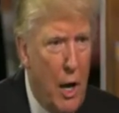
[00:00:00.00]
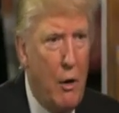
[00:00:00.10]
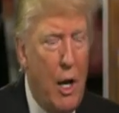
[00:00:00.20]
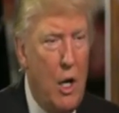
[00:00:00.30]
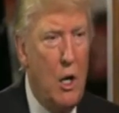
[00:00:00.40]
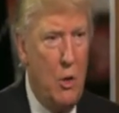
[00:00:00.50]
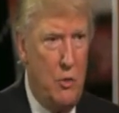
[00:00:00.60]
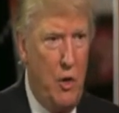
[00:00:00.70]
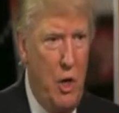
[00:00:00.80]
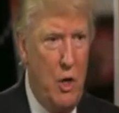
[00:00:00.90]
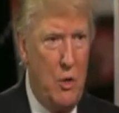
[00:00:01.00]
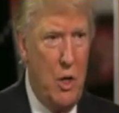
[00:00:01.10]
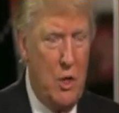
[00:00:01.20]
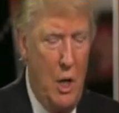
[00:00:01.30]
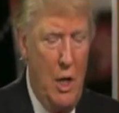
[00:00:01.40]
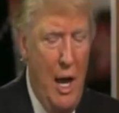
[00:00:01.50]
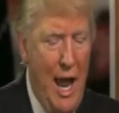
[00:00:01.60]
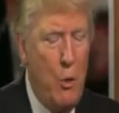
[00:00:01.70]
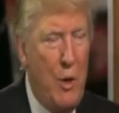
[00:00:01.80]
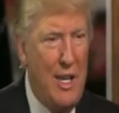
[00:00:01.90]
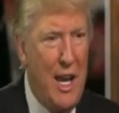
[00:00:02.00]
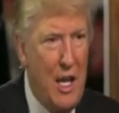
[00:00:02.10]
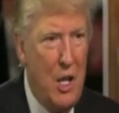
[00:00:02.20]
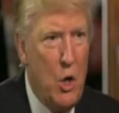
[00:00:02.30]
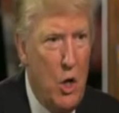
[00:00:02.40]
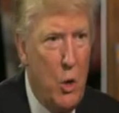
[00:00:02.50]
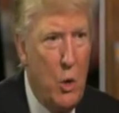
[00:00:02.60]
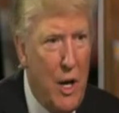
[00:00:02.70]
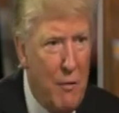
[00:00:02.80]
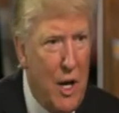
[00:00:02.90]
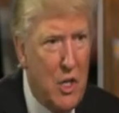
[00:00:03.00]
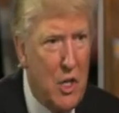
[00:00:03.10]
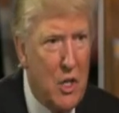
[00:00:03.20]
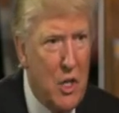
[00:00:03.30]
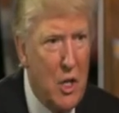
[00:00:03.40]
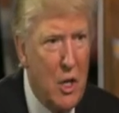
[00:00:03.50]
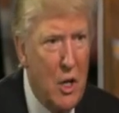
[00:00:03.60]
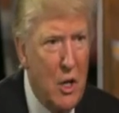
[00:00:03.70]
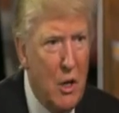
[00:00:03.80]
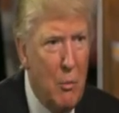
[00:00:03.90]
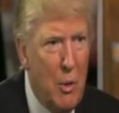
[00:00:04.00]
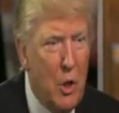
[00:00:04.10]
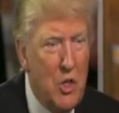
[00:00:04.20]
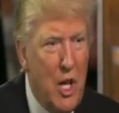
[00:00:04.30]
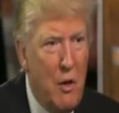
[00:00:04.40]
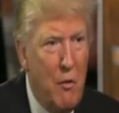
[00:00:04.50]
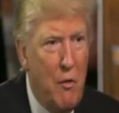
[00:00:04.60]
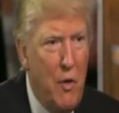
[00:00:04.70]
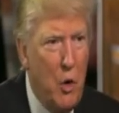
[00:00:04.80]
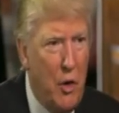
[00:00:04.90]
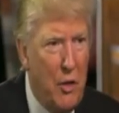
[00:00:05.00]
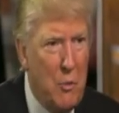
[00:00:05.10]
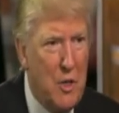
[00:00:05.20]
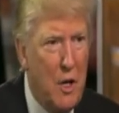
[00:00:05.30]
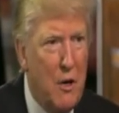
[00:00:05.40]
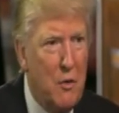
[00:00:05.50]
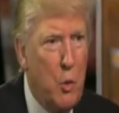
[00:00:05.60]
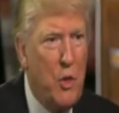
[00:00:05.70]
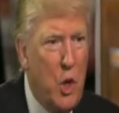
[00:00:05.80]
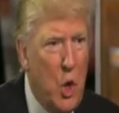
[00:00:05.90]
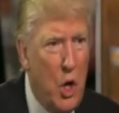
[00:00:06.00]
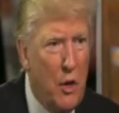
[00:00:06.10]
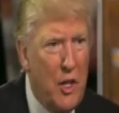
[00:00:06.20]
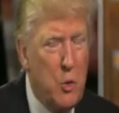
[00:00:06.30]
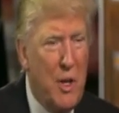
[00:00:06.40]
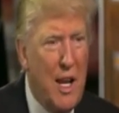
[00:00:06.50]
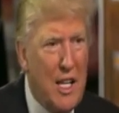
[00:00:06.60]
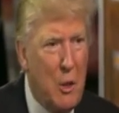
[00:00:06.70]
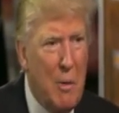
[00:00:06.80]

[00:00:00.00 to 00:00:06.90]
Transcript: And you know, it's very interesting. Had we taken the oil, you wouldn't have ISIS, because they fuel themselves with the oil. That's where they got the money.